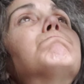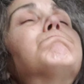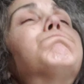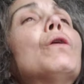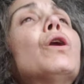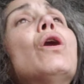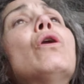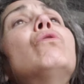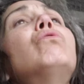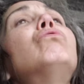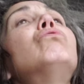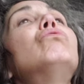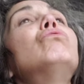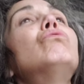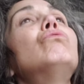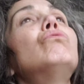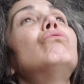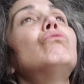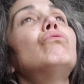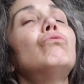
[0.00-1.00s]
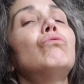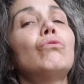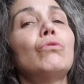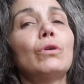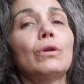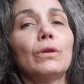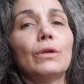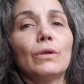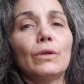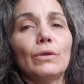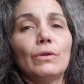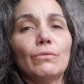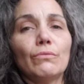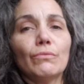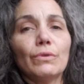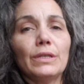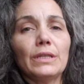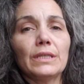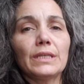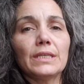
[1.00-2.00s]
poof,
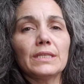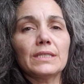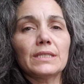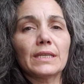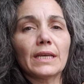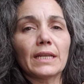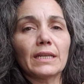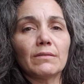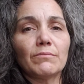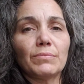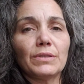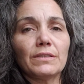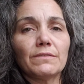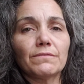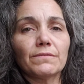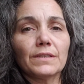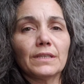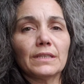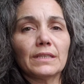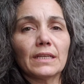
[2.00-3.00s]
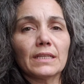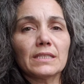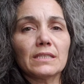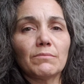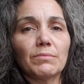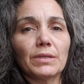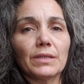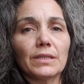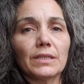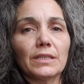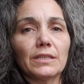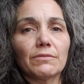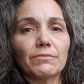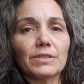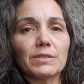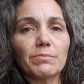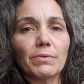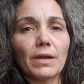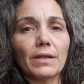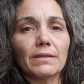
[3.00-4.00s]
release that and be free. That's the ability to
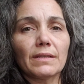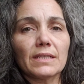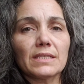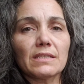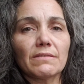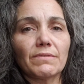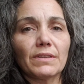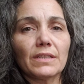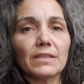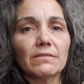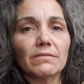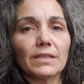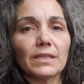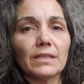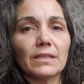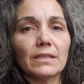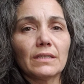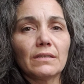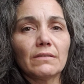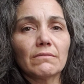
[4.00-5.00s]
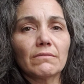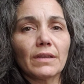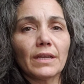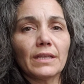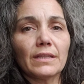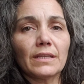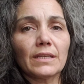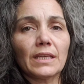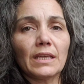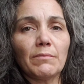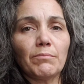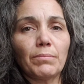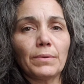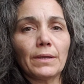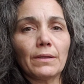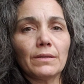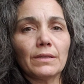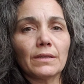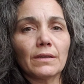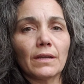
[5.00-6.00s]
respond. That's the victory, right? And then keep
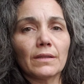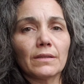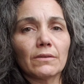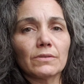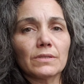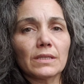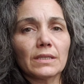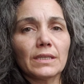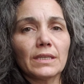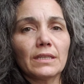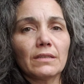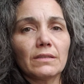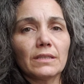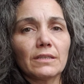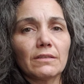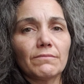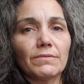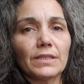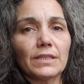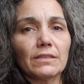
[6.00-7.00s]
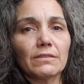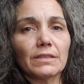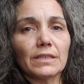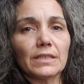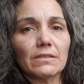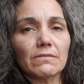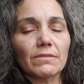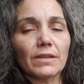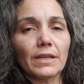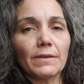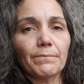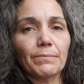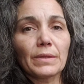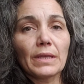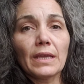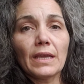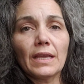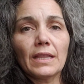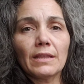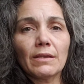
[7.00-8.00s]
building on those little, little victories, right?
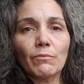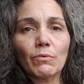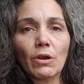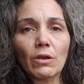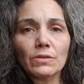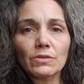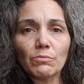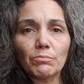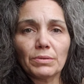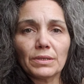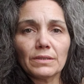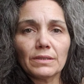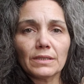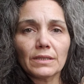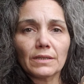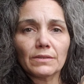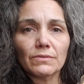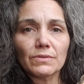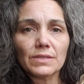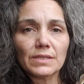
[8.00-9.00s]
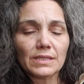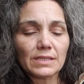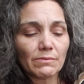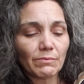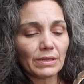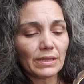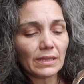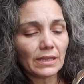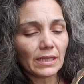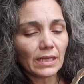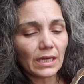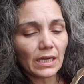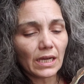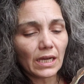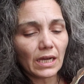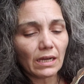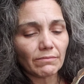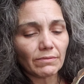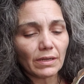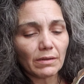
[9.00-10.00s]
And then we're also building on those things that we
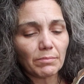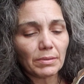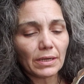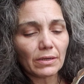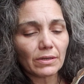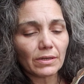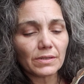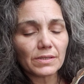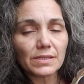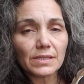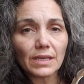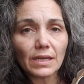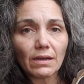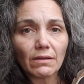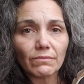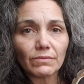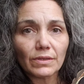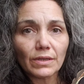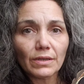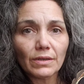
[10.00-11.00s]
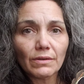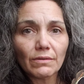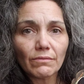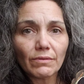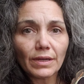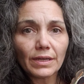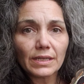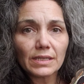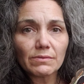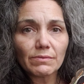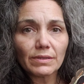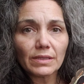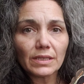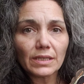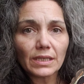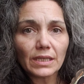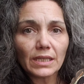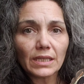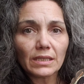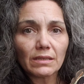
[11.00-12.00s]
love about ourselves, right? As we look
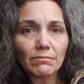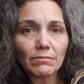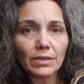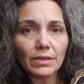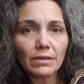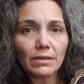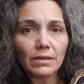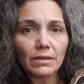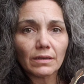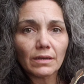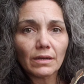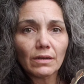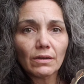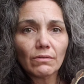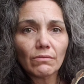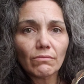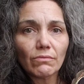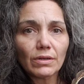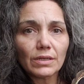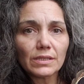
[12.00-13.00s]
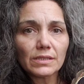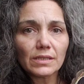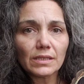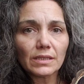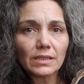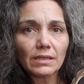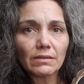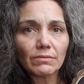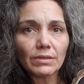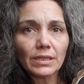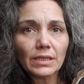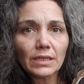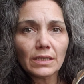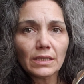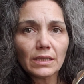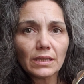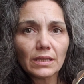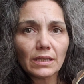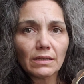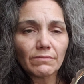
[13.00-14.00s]
in the mirror, what is it that we
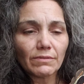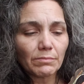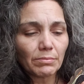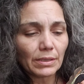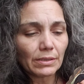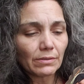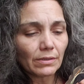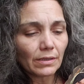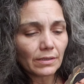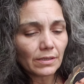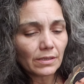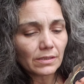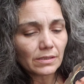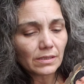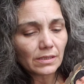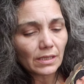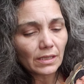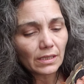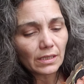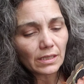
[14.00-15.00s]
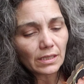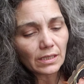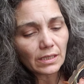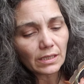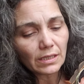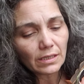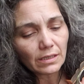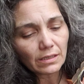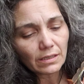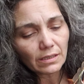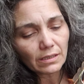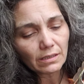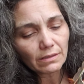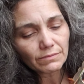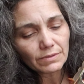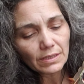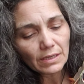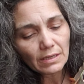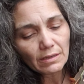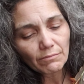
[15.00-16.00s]
love about
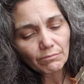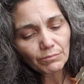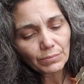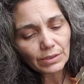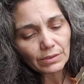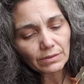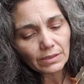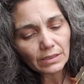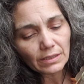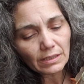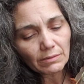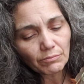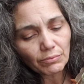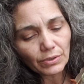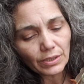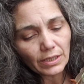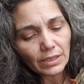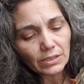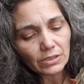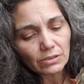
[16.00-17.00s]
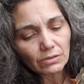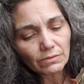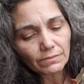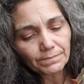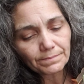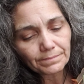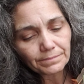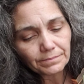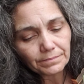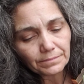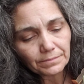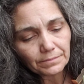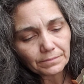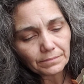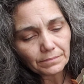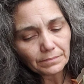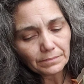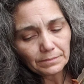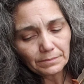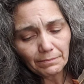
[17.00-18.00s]
ourselves? Building that bridge,
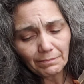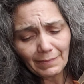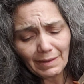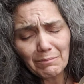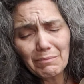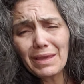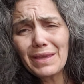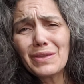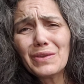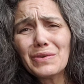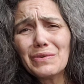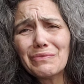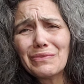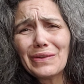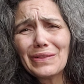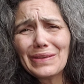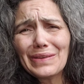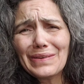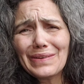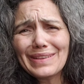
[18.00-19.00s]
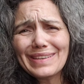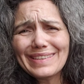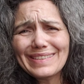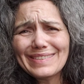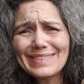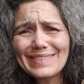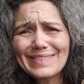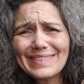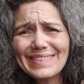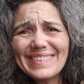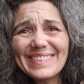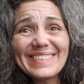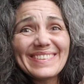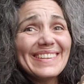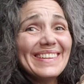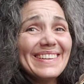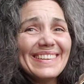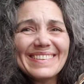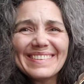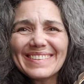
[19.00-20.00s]
be you fully and true.
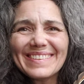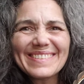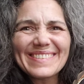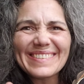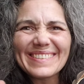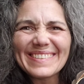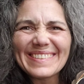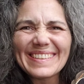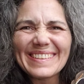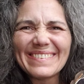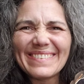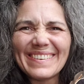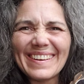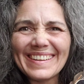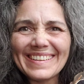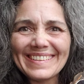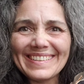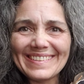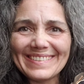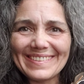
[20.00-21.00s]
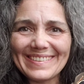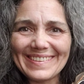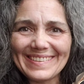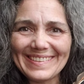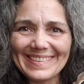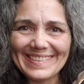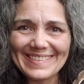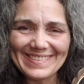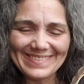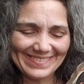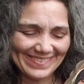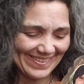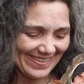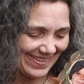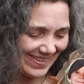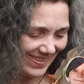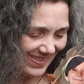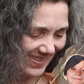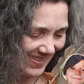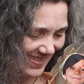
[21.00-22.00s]
There's only one you in this
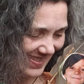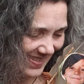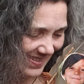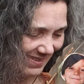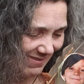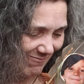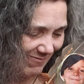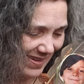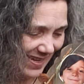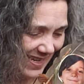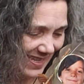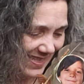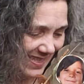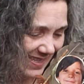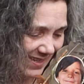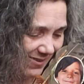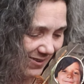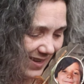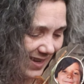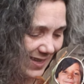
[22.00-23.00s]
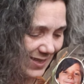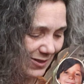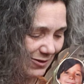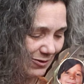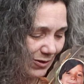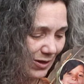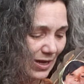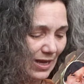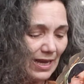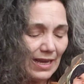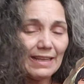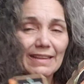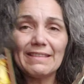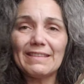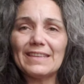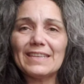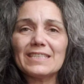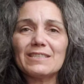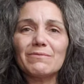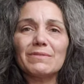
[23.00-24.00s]
world. It's so amazing. Okay, so
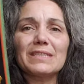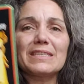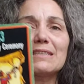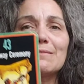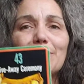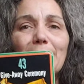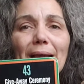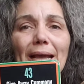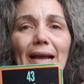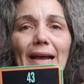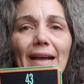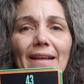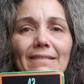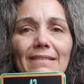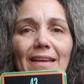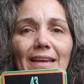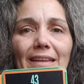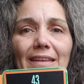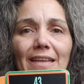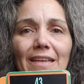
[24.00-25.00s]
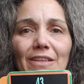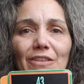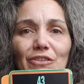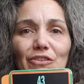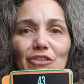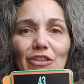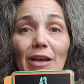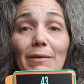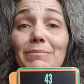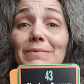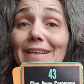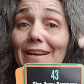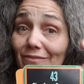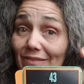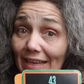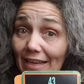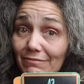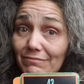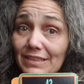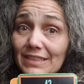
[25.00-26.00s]
this was the path that jumped out
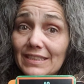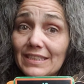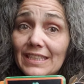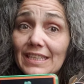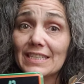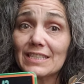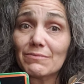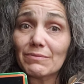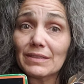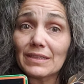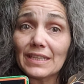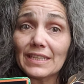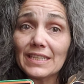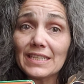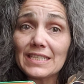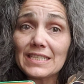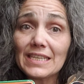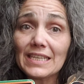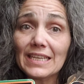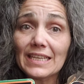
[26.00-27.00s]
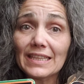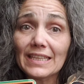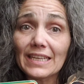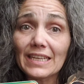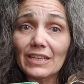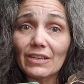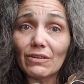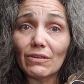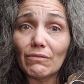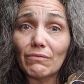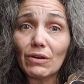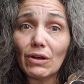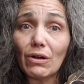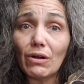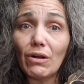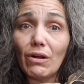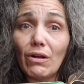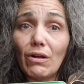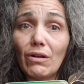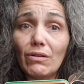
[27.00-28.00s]
that release, releasing and letting go of
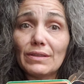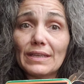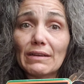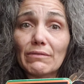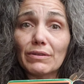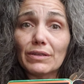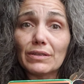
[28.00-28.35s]
all that